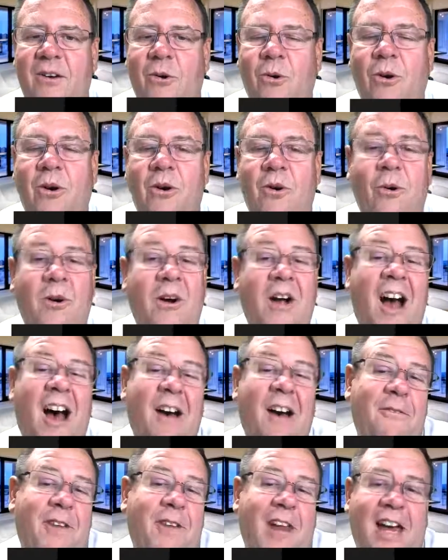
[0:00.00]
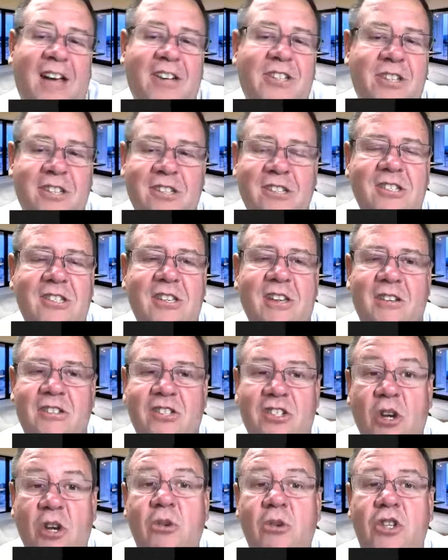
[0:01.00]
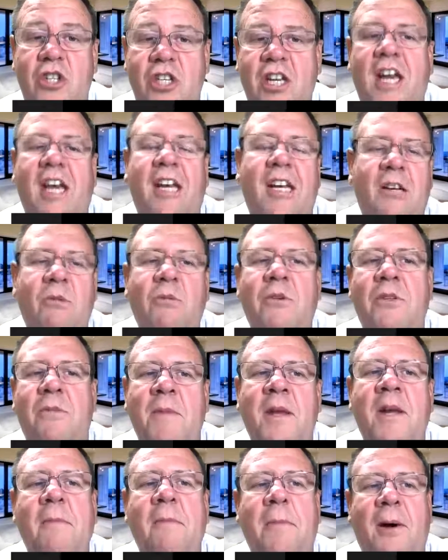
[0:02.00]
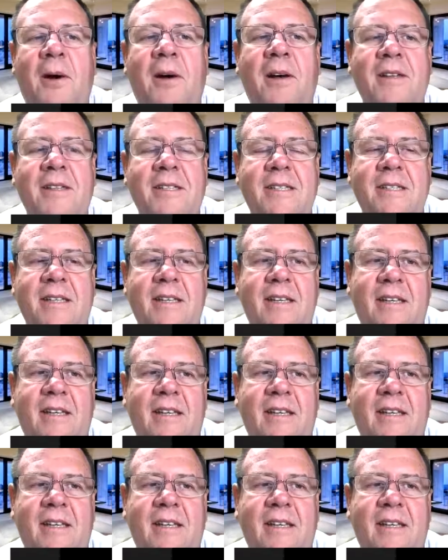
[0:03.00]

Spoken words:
Or hot flashes associated with menopause?